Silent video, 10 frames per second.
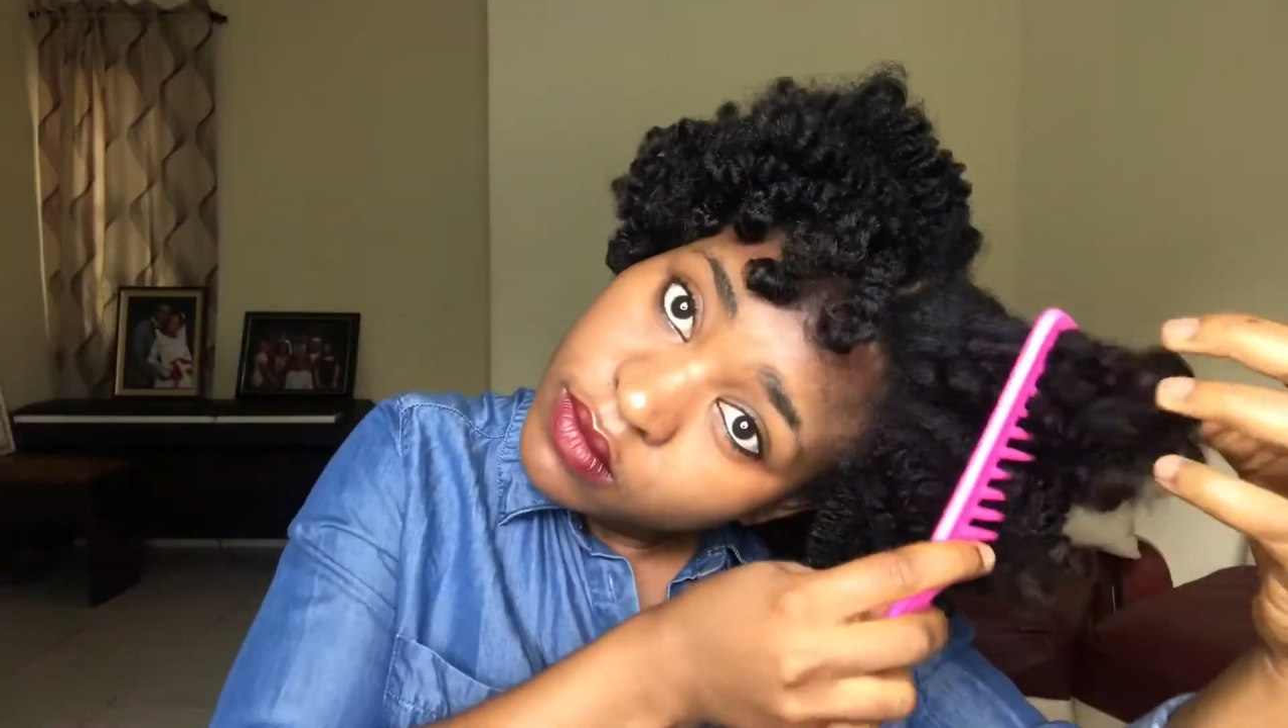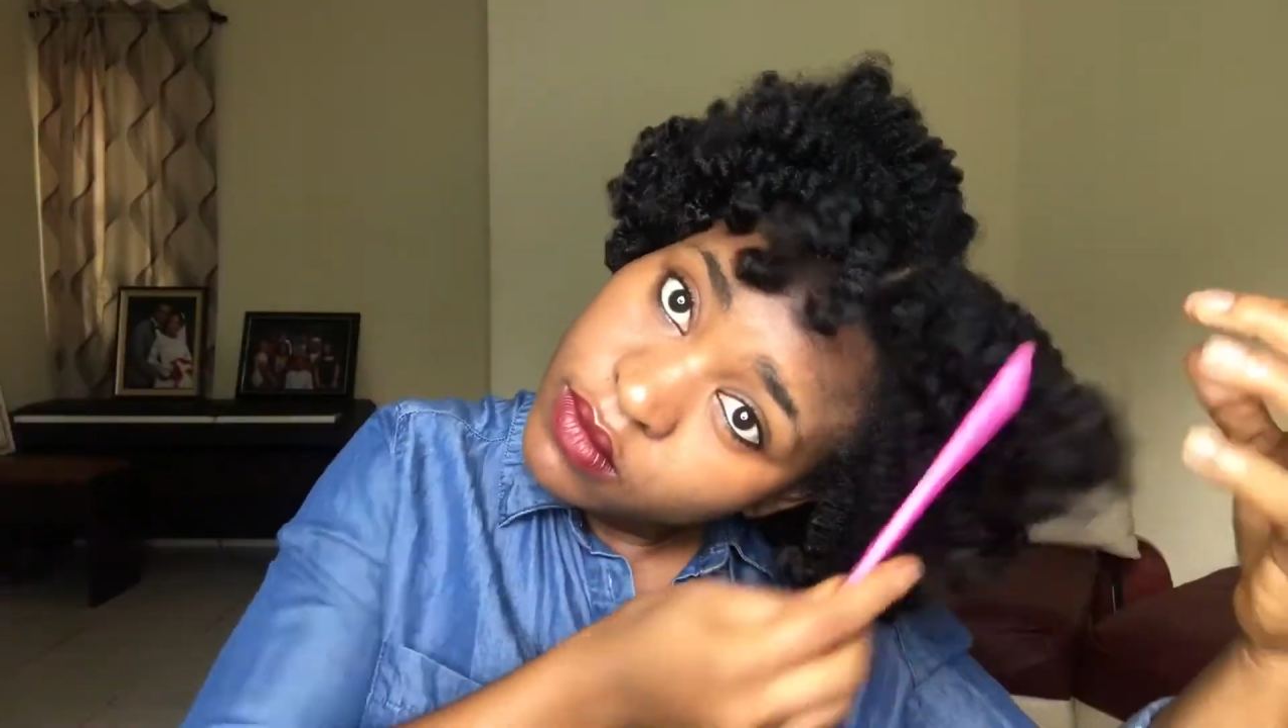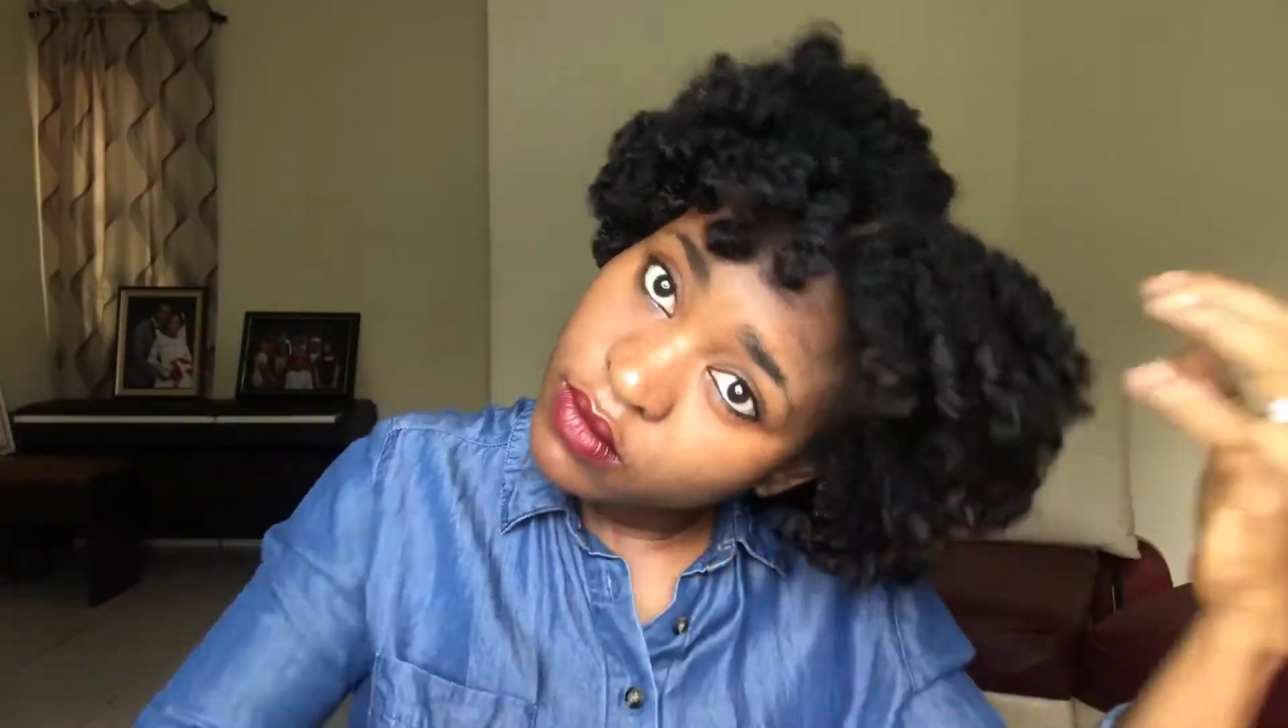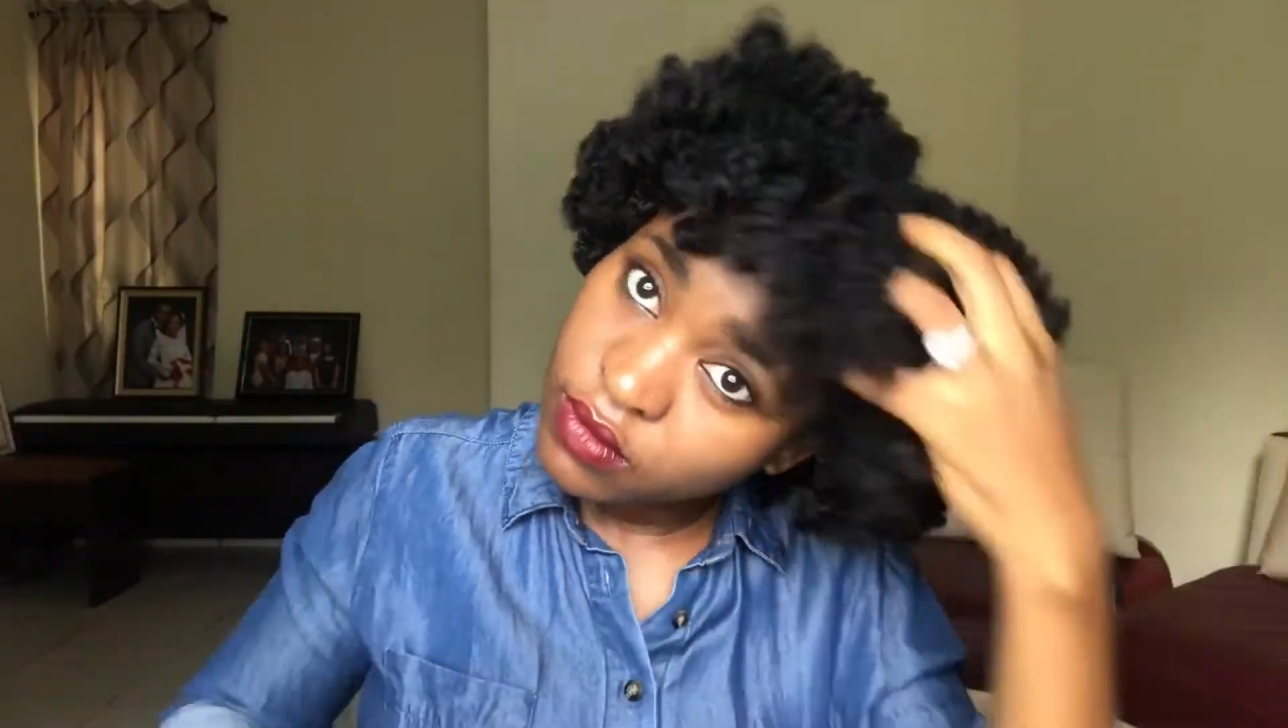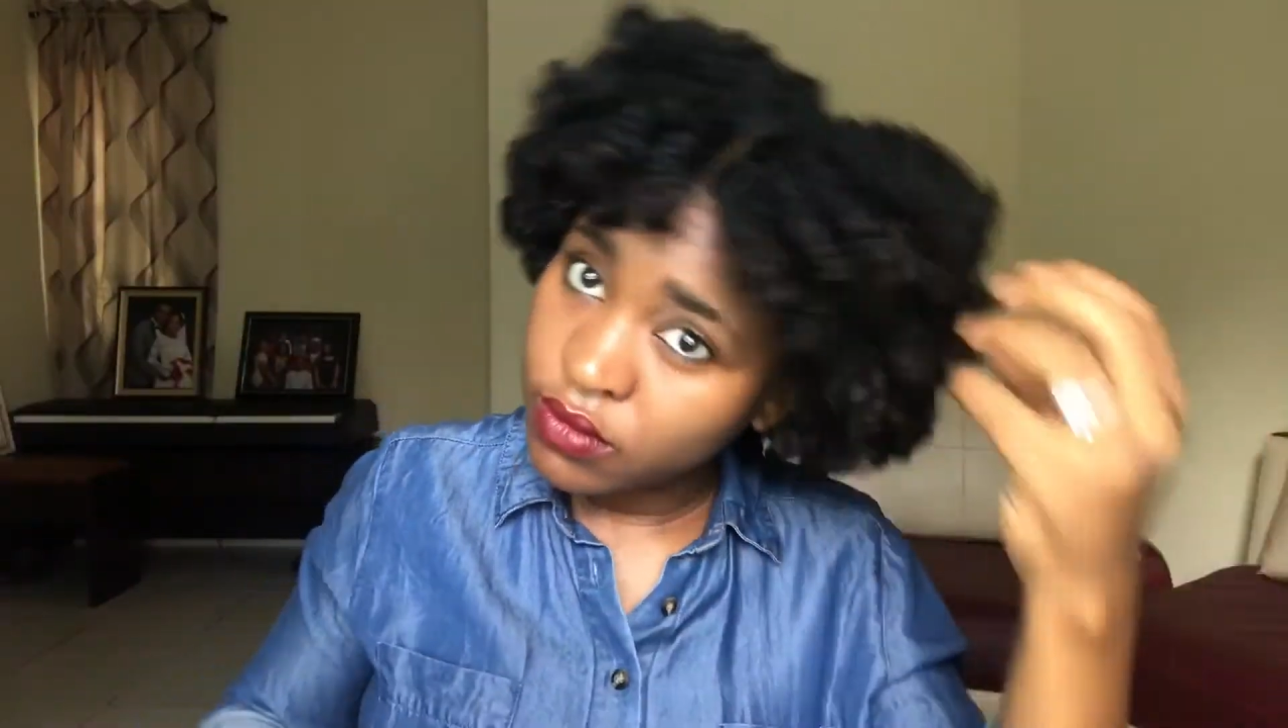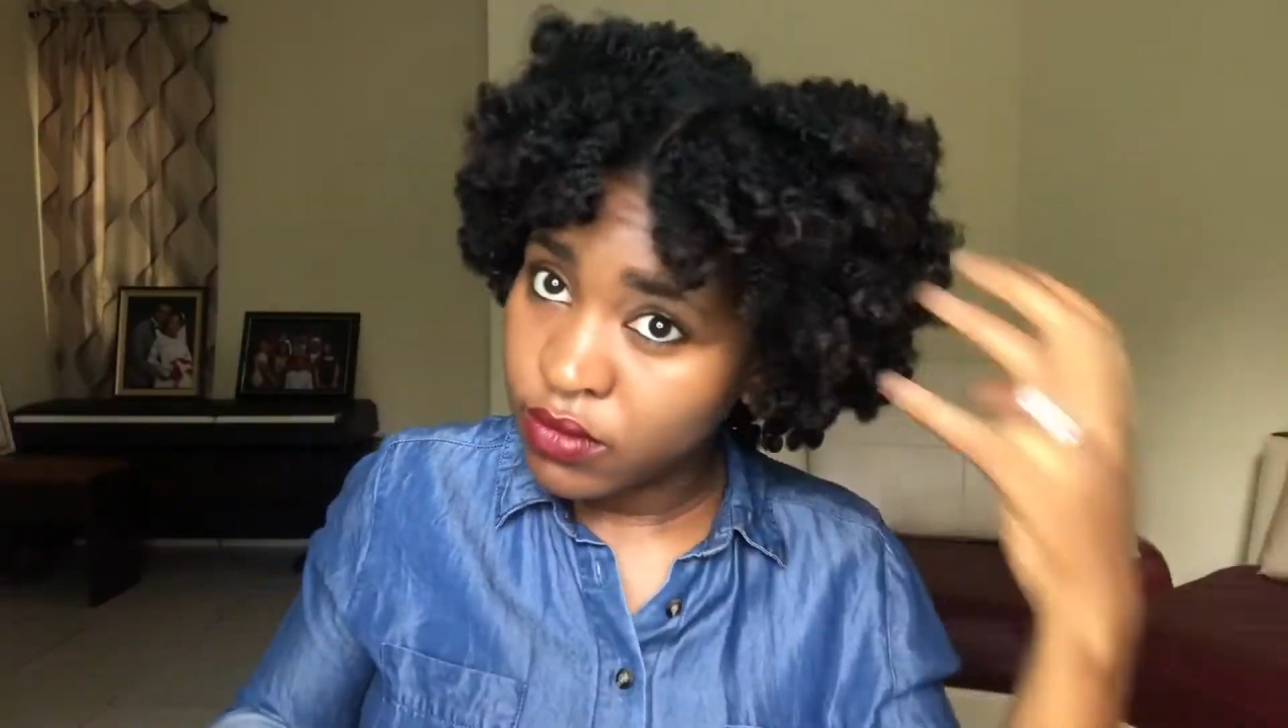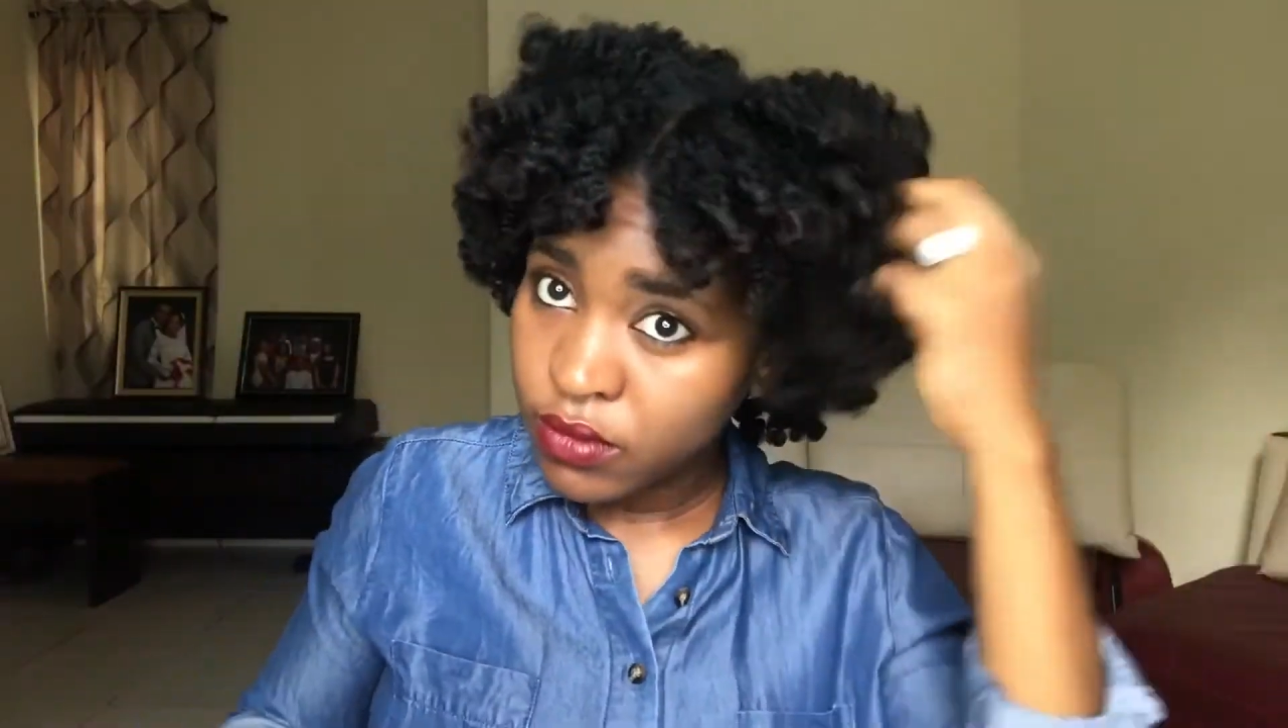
to be careful when